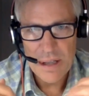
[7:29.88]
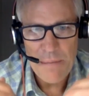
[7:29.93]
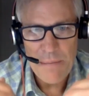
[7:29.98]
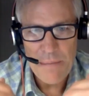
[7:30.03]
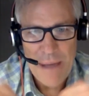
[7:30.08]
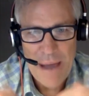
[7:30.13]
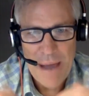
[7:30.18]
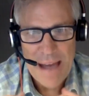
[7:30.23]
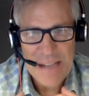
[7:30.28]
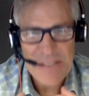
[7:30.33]

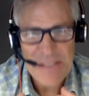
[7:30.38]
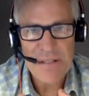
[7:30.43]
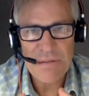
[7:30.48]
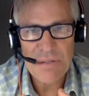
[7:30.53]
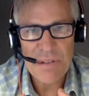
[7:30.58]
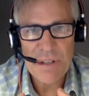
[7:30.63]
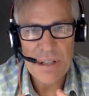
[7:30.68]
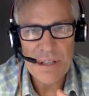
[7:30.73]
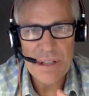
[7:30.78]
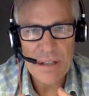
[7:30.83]

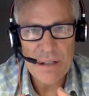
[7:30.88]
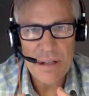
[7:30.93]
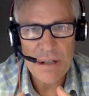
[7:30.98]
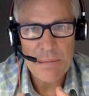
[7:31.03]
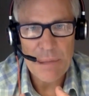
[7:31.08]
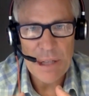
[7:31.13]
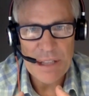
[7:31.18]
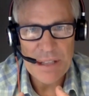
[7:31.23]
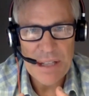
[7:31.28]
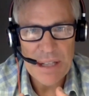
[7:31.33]
massively
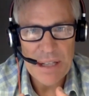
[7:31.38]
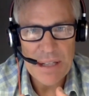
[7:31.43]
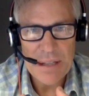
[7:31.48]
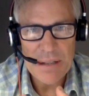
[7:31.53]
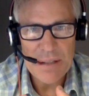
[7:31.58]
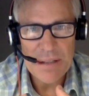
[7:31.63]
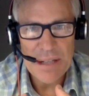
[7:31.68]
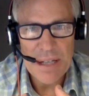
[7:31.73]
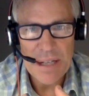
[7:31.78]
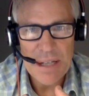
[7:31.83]
on my
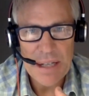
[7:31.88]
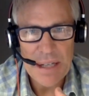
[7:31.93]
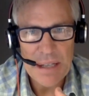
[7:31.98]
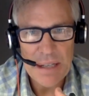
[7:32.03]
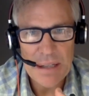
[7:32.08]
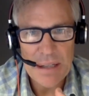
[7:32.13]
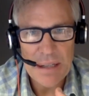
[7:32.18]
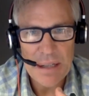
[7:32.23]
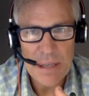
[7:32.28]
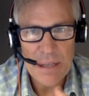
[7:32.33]

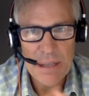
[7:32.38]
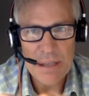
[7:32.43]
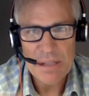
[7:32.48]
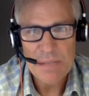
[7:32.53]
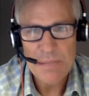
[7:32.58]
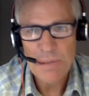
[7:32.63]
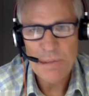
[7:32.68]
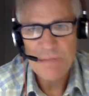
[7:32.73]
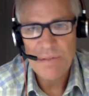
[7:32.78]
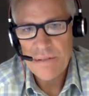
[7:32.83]
day-to-day. And it's
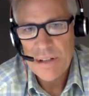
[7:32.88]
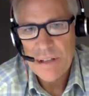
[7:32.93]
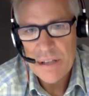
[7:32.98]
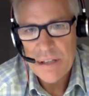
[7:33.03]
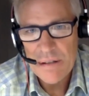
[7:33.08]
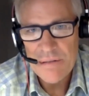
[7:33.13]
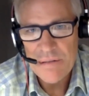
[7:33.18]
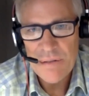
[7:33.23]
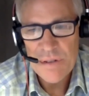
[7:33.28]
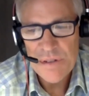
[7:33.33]
been very
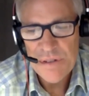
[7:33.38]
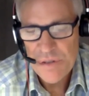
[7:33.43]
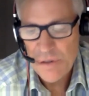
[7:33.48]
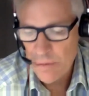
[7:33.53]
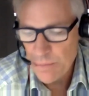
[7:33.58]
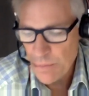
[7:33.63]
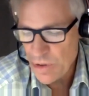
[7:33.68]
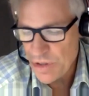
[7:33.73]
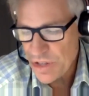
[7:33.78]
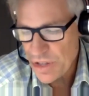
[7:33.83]
helpful.
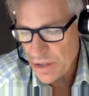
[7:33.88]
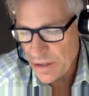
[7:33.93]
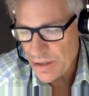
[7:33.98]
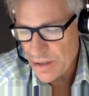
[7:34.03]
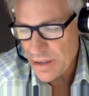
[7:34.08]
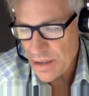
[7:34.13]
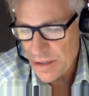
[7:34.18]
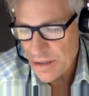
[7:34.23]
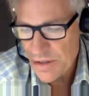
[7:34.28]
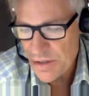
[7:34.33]
So I
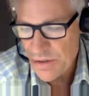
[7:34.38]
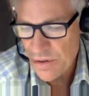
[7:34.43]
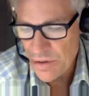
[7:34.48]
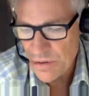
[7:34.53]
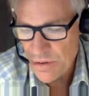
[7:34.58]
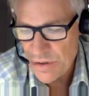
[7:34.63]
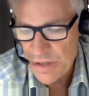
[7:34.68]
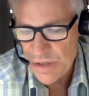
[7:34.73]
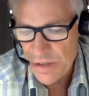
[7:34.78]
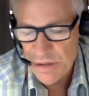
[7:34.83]
appreciate that. So
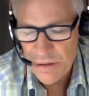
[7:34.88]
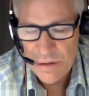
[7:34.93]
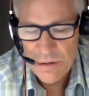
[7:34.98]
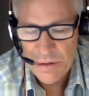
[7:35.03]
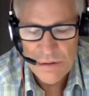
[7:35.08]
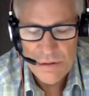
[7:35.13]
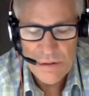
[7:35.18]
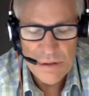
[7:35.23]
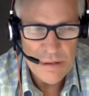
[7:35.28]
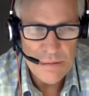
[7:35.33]
those
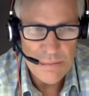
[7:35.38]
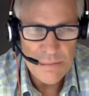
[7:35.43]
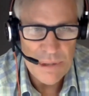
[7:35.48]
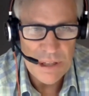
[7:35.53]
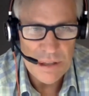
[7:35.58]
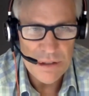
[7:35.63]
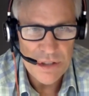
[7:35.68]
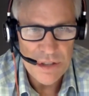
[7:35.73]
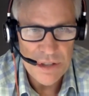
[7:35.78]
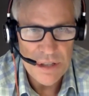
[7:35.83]
are some
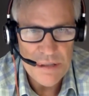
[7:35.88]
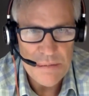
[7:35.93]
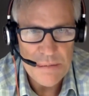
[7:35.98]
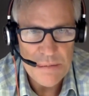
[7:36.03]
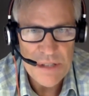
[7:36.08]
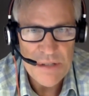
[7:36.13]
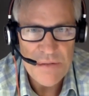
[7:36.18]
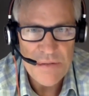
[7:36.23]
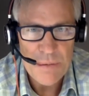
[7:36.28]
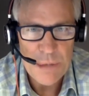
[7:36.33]
big
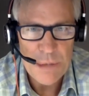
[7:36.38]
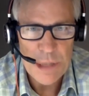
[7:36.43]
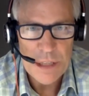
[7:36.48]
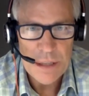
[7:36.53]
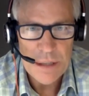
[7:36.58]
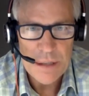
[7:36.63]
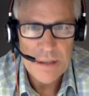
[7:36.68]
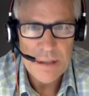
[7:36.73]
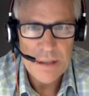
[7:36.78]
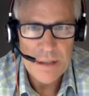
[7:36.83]
adjustments for
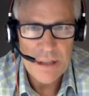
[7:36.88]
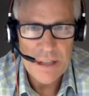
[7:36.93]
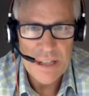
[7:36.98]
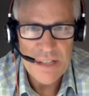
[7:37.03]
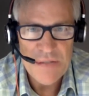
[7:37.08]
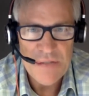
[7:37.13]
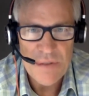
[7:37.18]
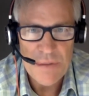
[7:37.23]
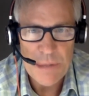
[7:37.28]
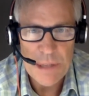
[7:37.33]
me
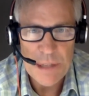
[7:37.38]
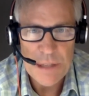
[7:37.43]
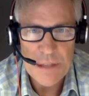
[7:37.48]
last few